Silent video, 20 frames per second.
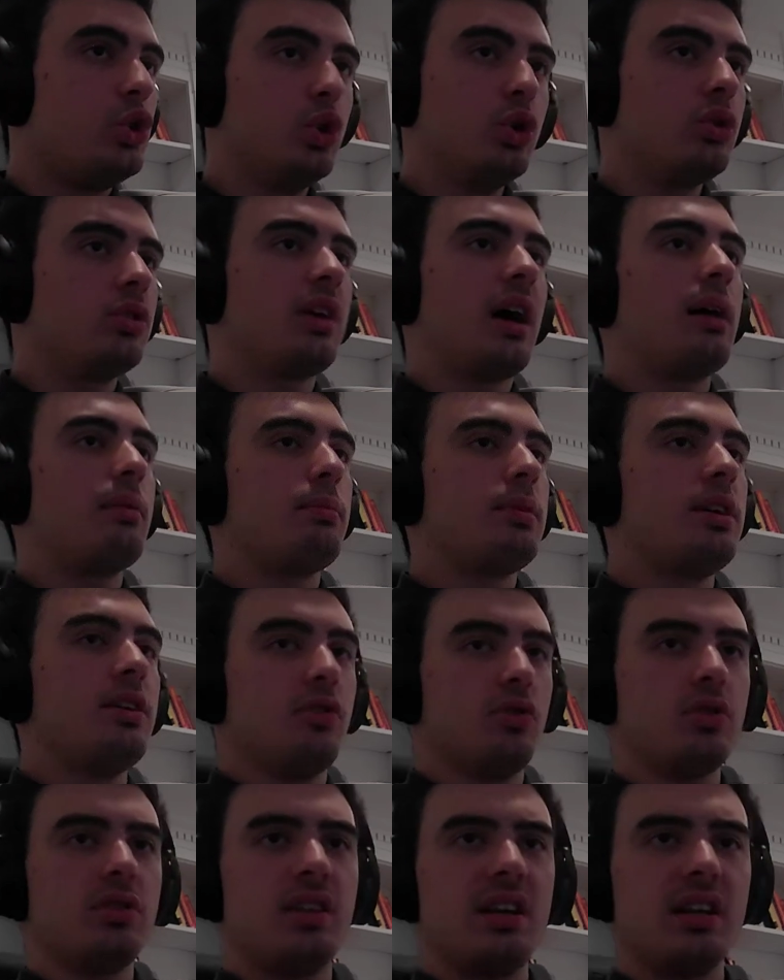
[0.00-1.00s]
You tell me
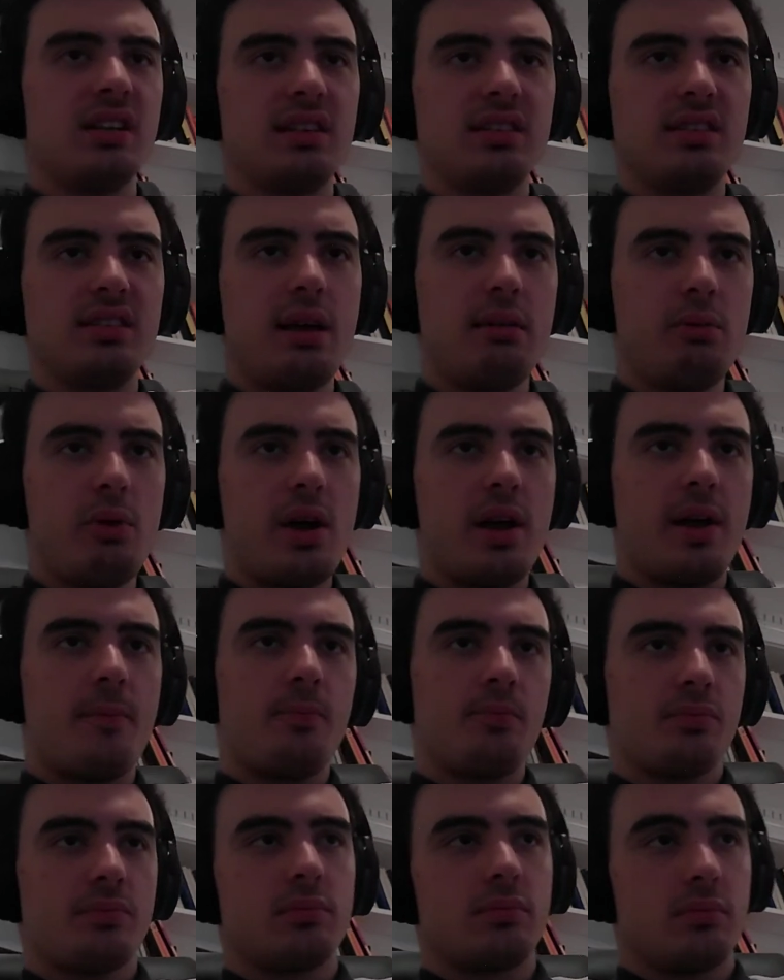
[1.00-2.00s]
if you think the same way.
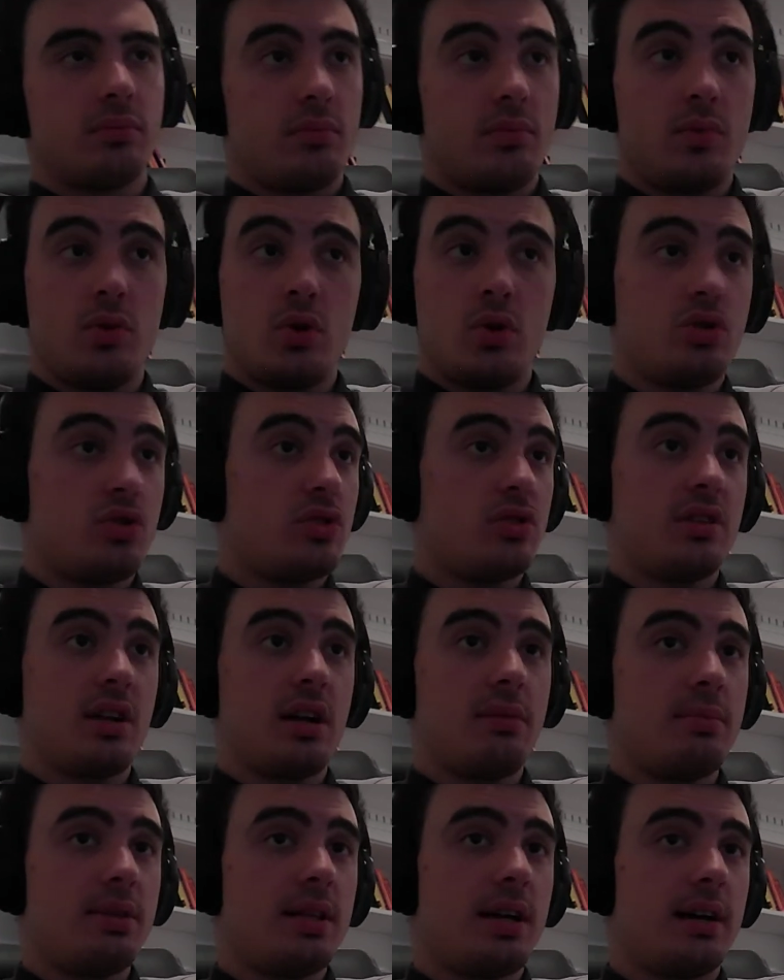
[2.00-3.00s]
You just
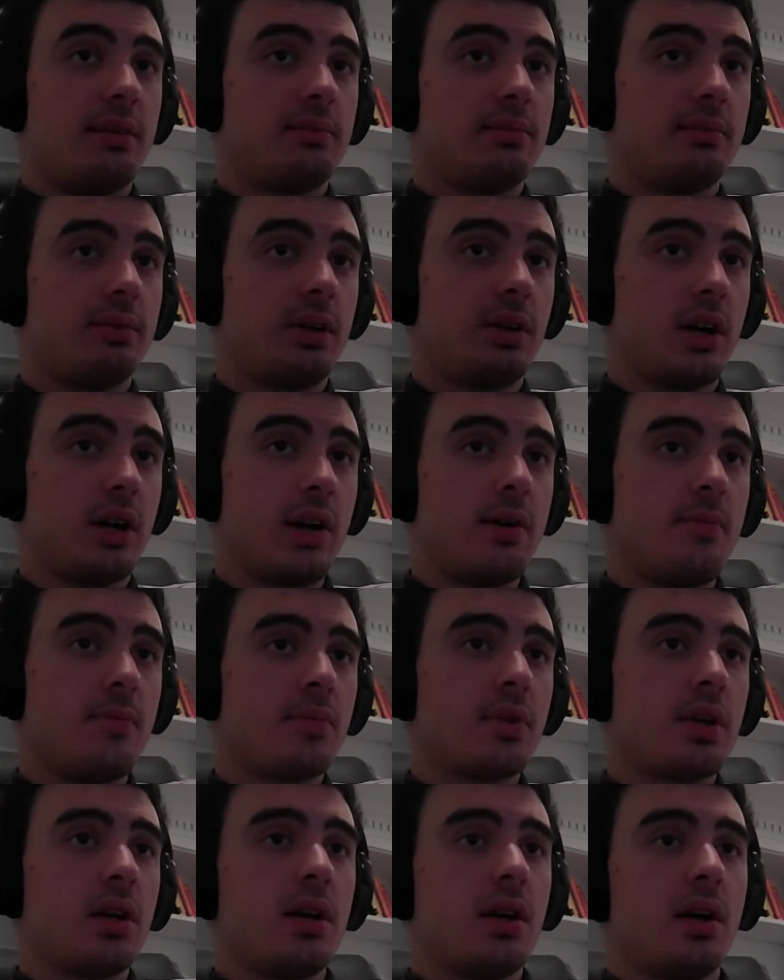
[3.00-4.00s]
tell me that. Okay.
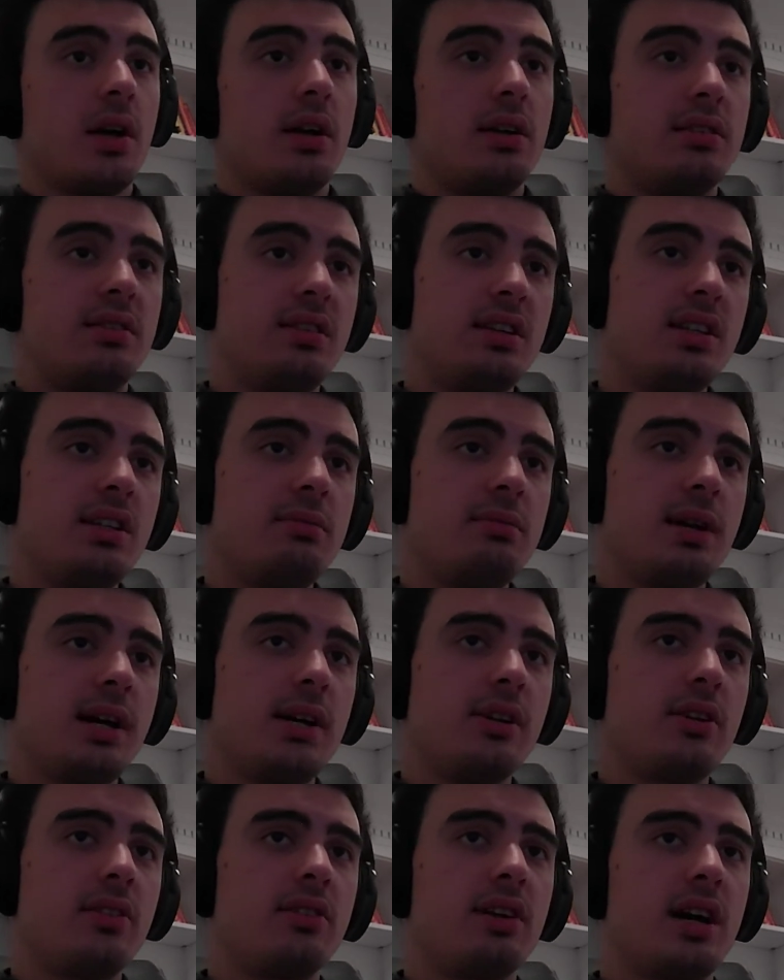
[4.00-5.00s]
ZDB
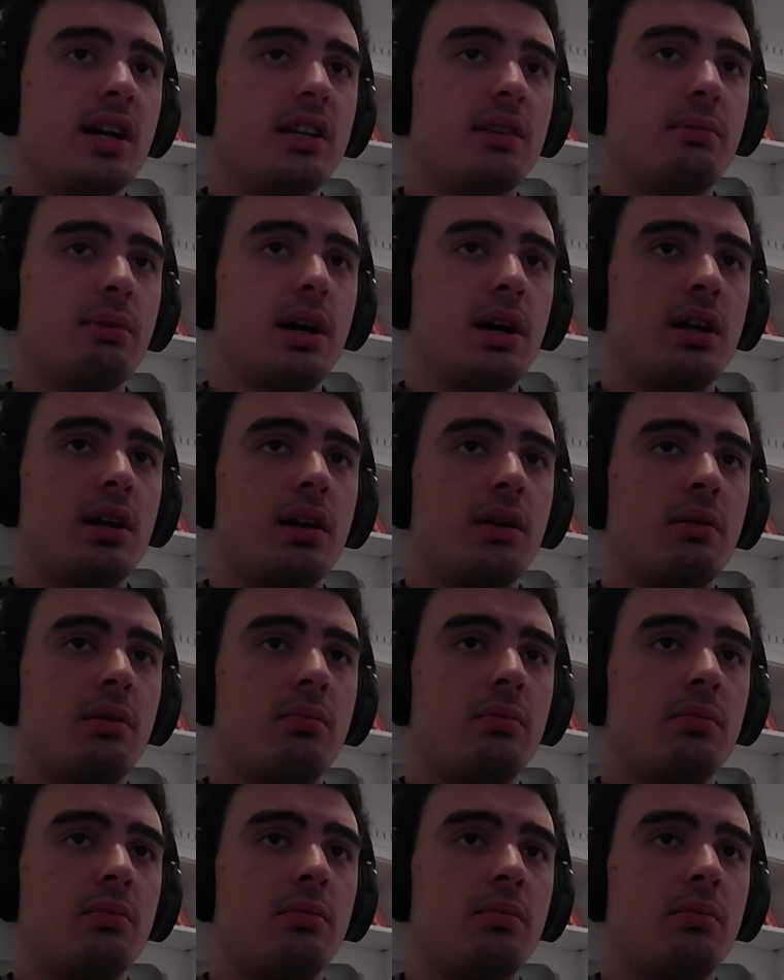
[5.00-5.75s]
already talked about